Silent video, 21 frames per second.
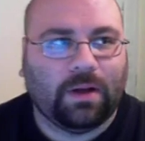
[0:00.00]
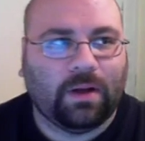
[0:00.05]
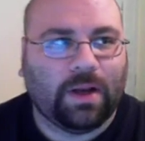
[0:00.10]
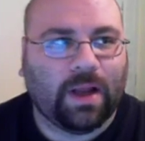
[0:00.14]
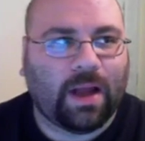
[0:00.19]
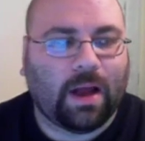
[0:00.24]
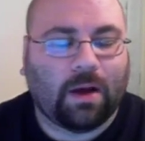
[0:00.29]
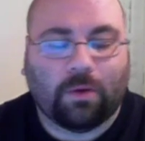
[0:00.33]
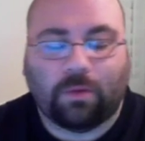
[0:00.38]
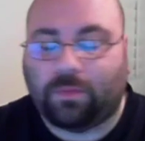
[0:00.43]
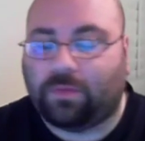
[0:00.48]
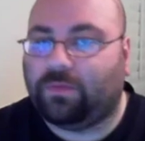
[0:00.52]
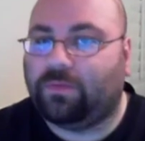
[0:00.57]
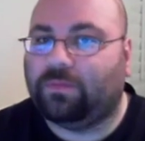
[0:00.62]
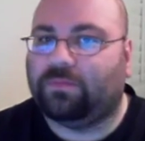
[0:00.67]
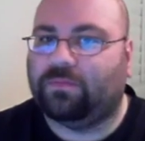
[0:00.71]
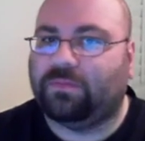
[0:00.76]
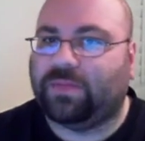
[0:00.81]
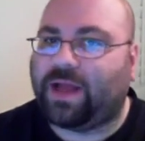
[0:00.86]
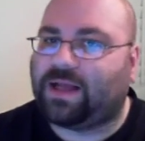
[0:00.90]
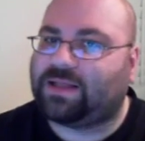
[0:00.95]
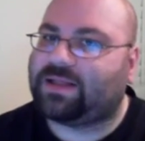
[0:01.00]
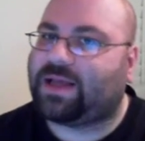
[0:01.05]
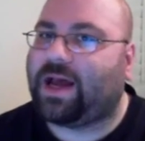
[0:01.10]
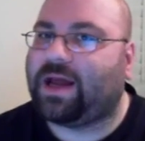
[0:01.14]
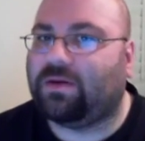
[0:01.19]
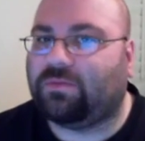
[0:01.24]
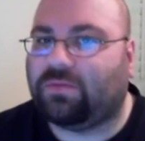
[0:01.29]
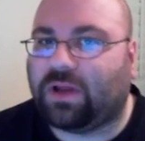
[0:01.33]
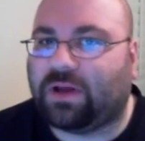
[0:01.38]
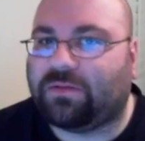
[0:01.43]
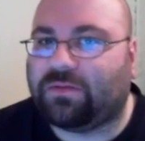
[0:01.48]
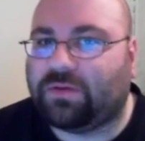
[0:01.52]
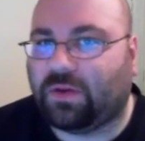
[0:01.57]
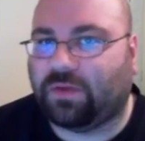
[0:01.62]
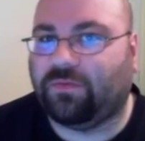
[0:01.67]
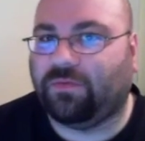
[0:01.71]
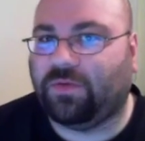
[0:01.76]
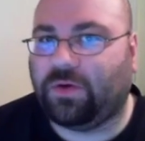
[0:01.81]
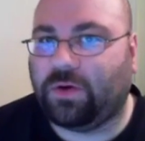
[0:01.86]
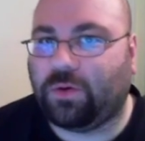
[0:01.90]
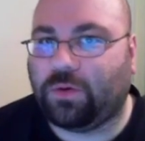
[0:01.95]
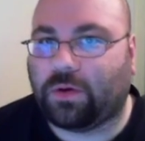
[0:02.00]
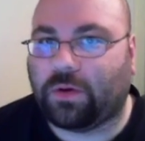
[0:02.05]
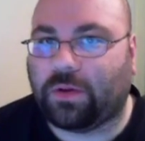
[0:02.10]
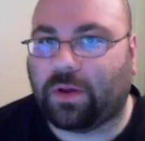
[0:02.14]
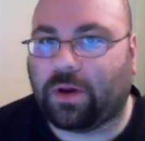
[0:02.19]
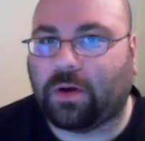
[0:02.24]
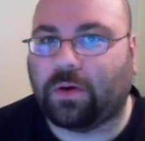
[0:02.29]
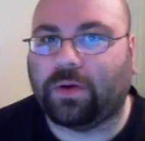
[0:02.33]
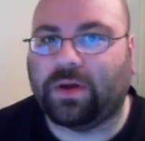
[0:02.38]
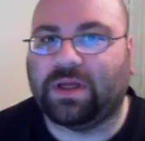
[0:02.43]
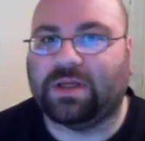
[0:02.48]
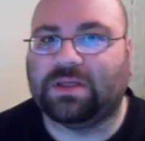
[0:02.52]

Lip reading: Now, that's kind of left to the viewer, though.